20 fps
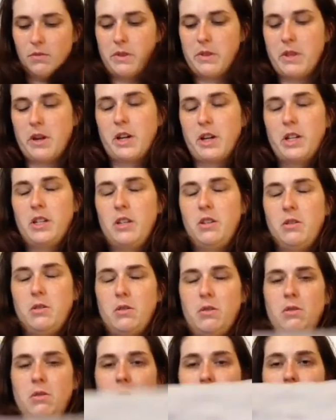
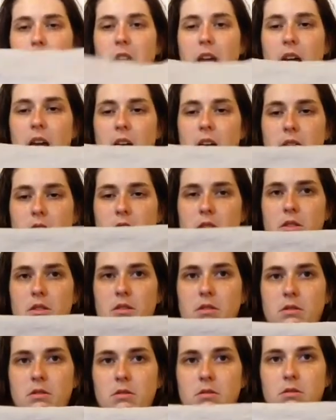32 count,
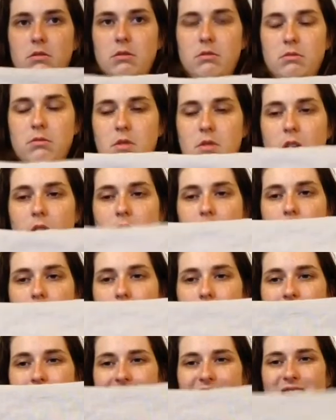
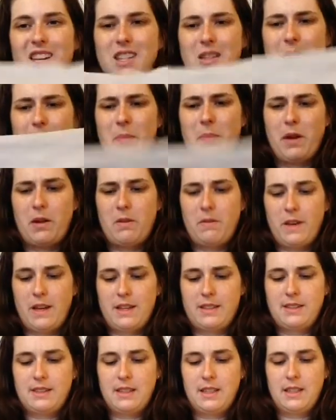I think it's
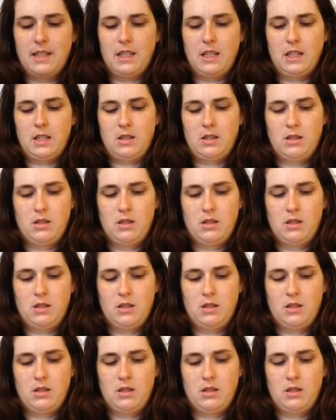Belfast linen.